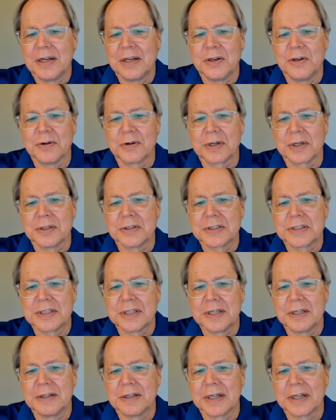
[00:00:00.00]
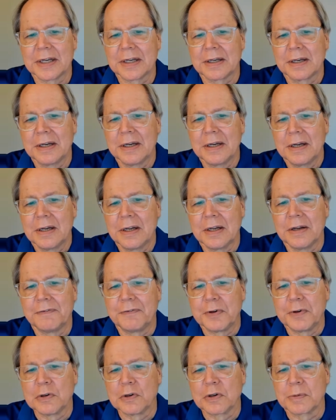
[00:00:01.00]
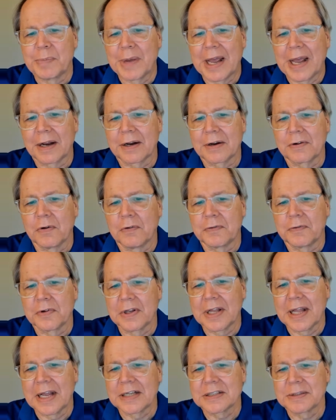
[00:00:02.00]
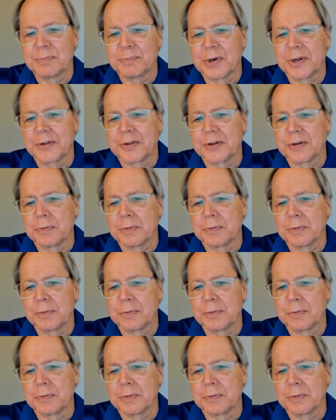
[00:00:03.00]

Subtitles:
You can see that if you look back over the last month,